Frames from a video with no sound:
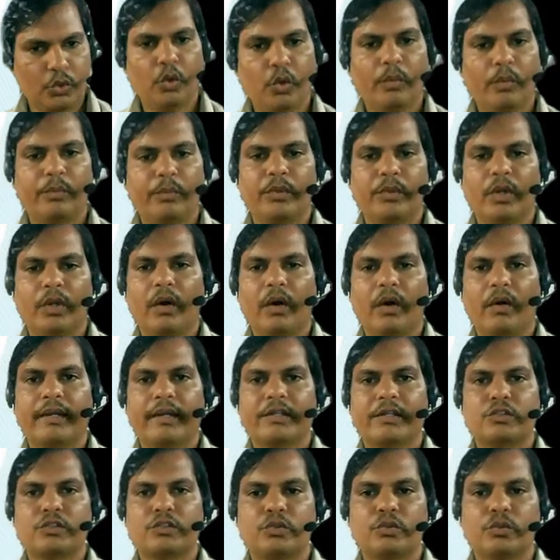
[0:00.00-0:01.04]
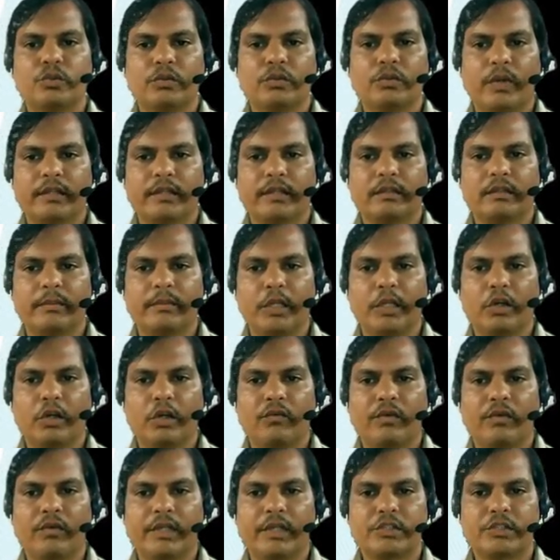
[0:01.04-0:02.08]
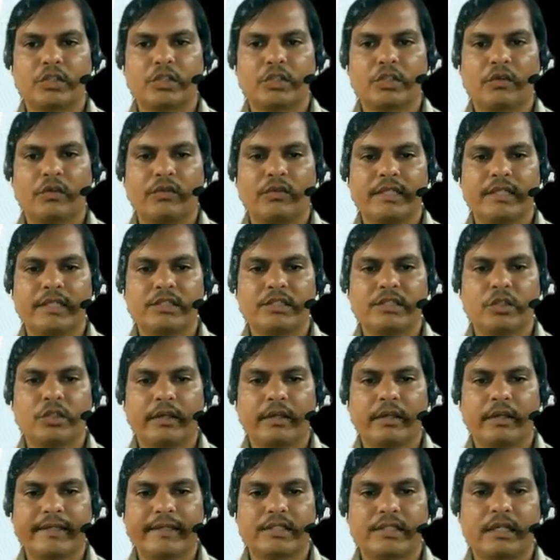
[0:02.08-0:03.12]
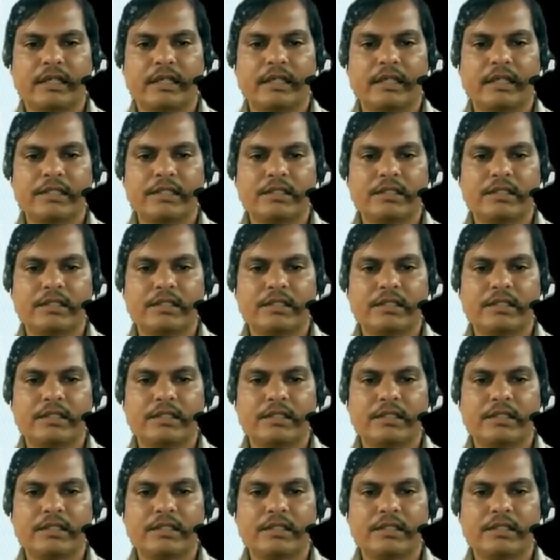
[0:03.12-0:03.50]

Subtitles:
you have understood what is the meaning of list or nested list.